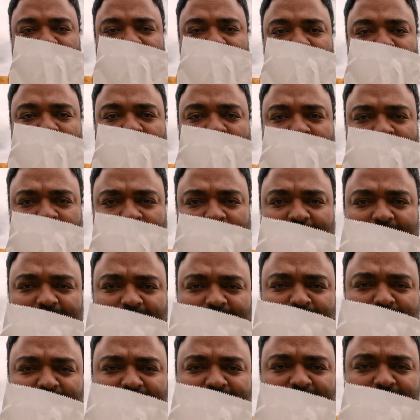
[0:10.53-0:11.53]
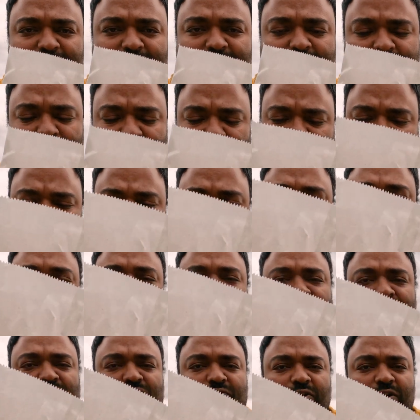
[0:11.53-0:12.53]
the white bag means it's time
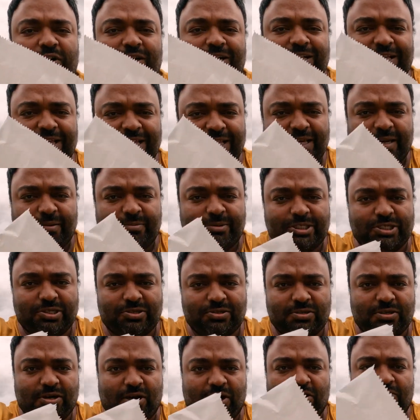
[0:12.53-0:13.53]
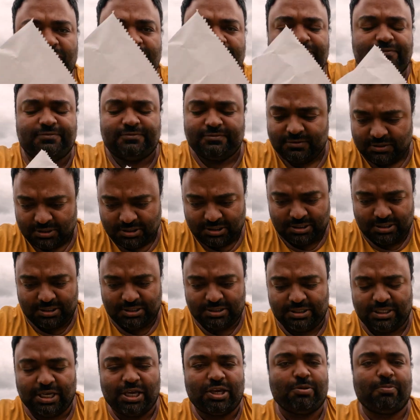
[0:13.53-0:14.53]
for another episode of
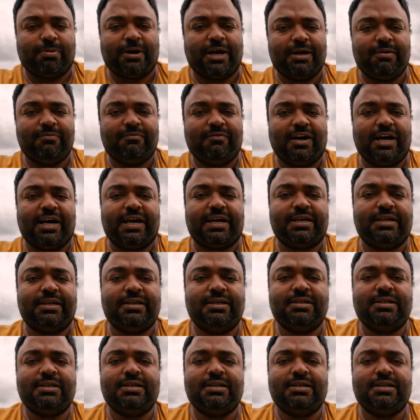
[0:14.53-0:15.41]
Take Your Pie and Vaai.